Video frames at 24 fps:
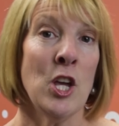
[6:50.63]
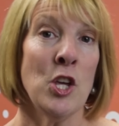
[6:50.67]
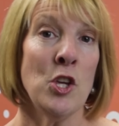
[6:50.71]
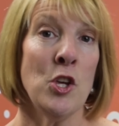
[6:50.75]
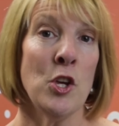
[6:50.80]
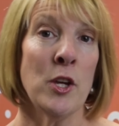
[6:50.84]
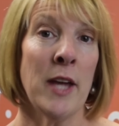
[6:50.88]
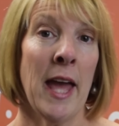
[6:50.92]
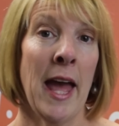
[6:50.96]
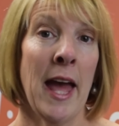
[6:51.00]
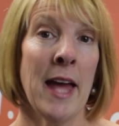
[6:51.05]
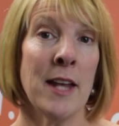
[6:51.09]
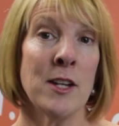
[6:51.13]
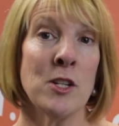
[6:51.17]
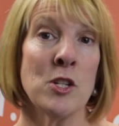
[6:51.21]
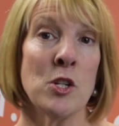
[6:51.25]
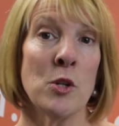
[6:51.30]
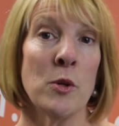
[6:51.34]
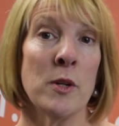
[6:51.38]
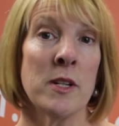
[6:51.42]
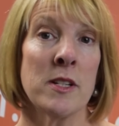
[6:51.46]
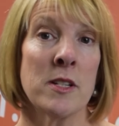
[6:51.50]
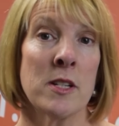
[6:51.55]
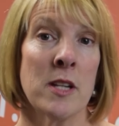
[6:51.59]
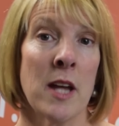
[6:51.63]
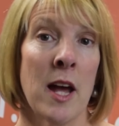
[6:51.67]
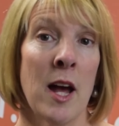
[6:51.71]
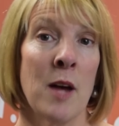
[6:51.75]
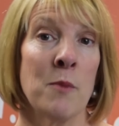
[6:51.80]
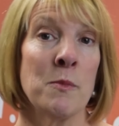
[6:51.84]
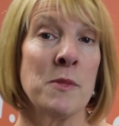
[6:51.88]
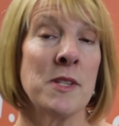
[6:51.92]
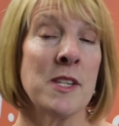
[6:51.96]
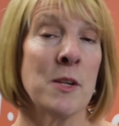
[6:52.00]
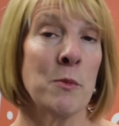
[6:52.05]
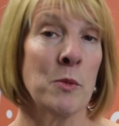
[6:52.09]
You can do it
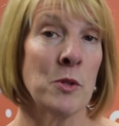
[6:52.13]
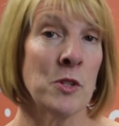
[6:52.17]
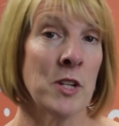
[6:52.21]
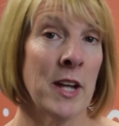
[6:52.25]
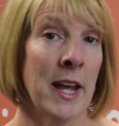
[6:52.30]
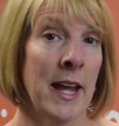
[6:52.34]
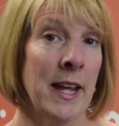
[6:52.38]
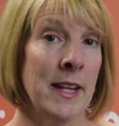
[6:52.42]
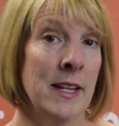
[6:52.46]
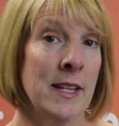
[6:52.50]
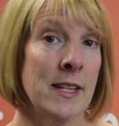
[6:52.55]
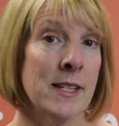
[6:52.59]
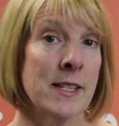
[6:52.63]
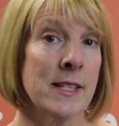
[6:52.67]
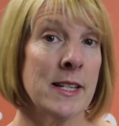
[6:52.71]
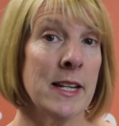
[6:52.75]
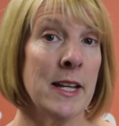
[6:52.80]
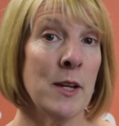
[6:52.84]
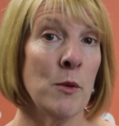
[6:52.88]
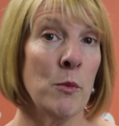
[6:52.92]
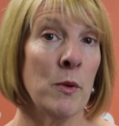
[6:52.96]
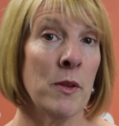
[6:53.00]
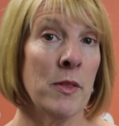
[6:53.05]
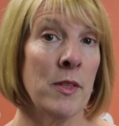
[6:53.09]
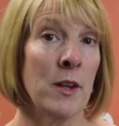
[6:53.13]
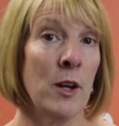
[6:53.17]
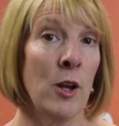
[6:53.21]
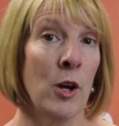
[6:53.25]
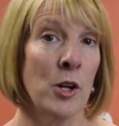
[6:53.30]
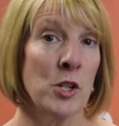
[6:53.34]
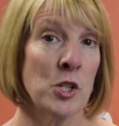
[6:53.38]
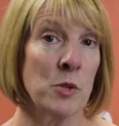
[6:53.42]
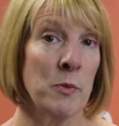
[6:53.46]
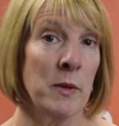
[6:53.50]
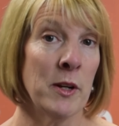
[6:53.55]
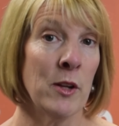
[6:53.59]
simultaneously with the
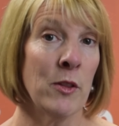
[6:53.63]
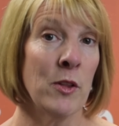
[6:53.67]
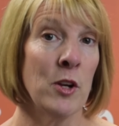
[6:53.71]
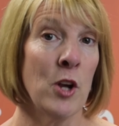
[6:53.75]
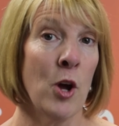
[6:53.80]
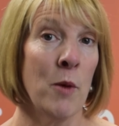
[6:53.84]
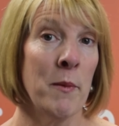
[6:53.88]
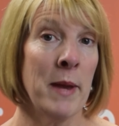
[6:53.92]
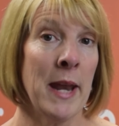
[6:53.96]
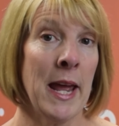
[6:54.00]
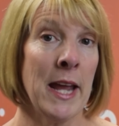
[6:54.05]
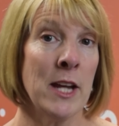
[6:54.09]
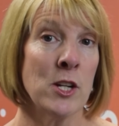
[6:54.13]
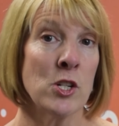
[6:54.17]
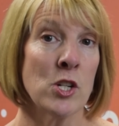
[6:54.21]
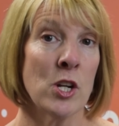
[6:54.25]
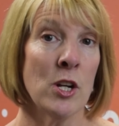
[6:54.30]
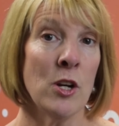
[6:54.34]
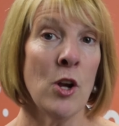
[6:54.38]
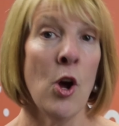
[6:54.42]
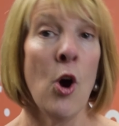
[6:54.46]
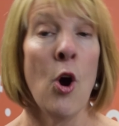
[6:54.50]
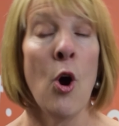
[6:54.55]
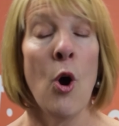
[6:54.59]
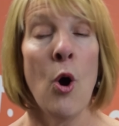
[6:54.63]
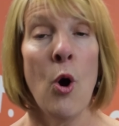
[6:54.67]
lodgement of the nomination,